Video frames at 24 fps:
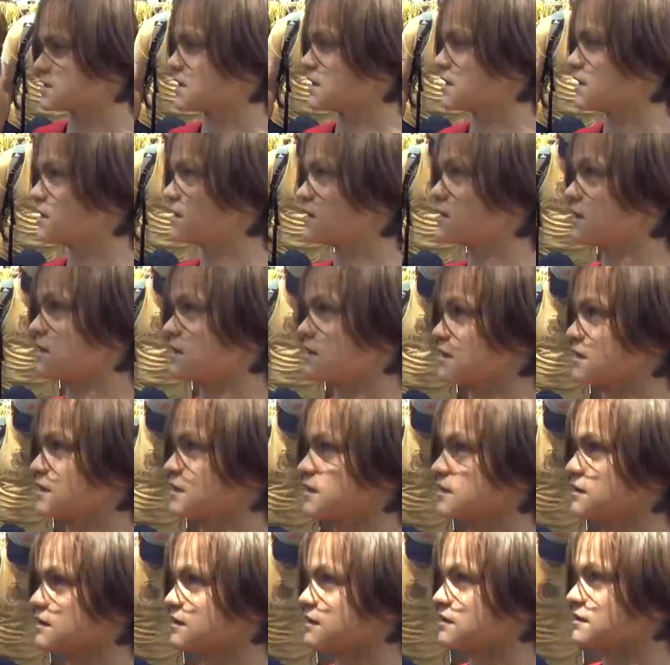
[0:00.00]
Cool.
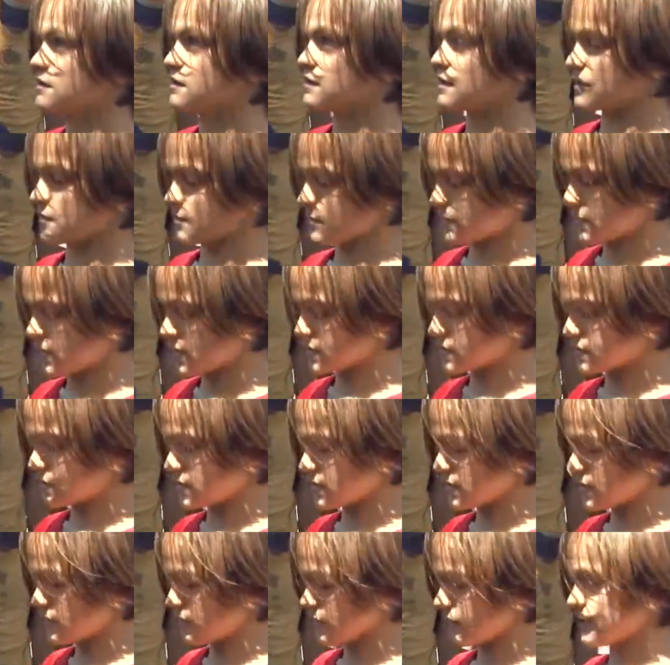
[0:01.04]
All right. Well, thank you very
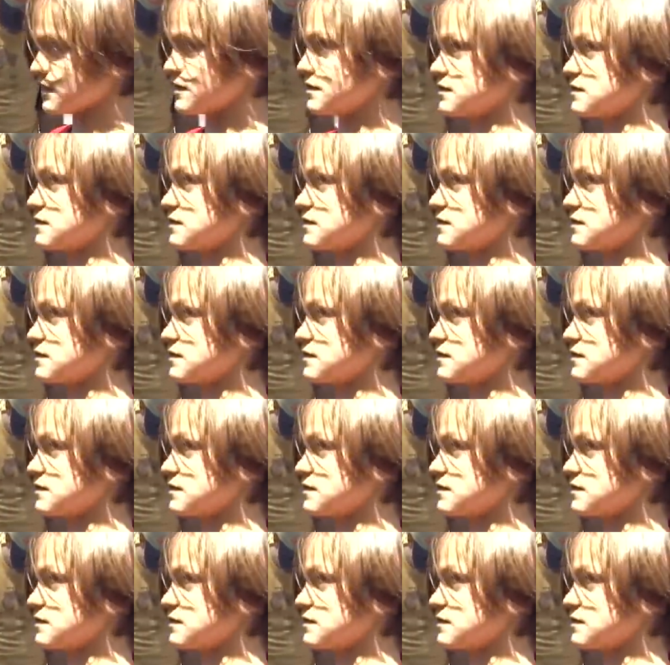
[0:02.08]
much.